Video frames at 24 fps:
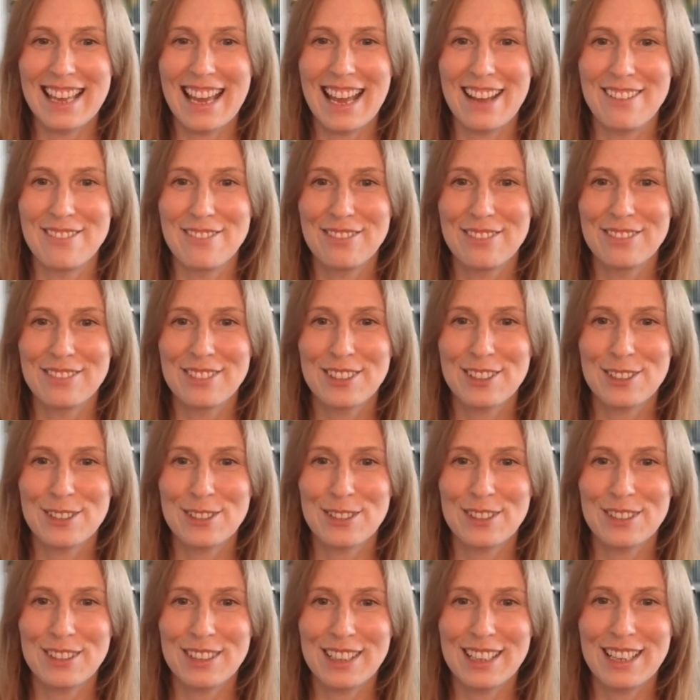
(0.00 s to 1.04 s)

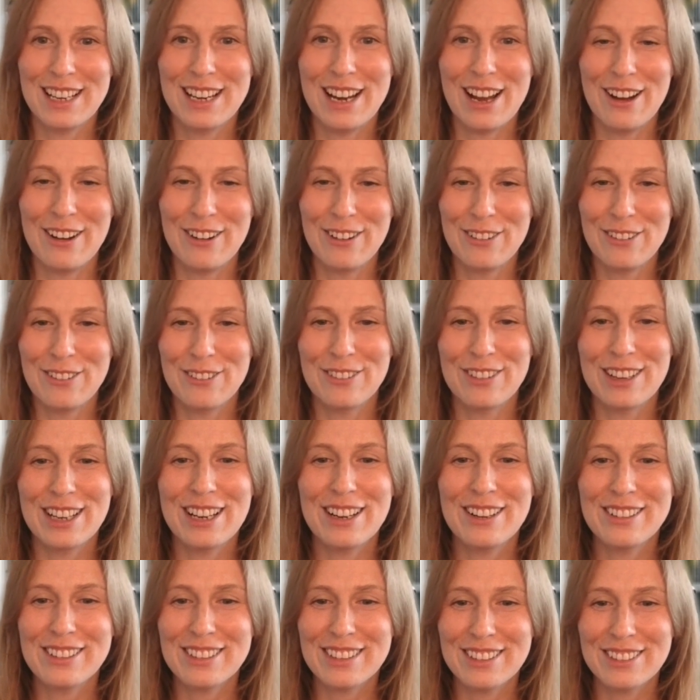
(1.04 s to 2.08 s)
We
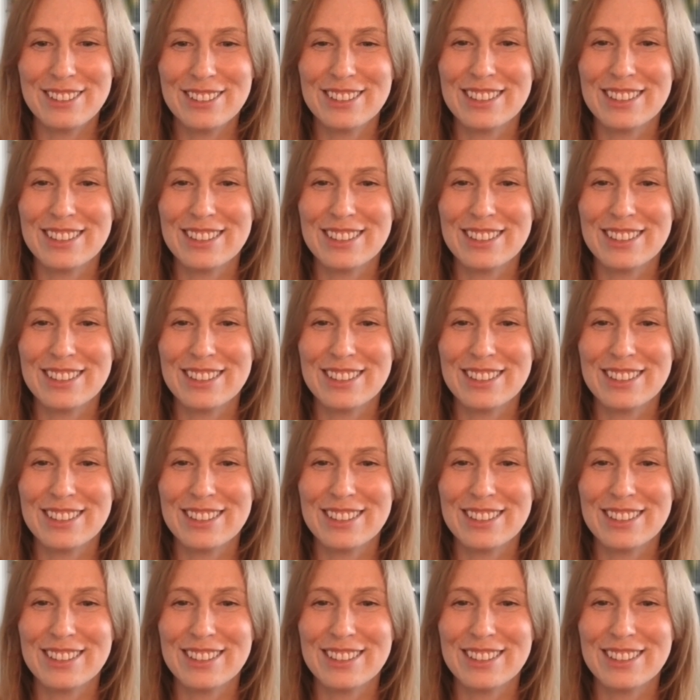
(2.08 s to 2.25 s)
don't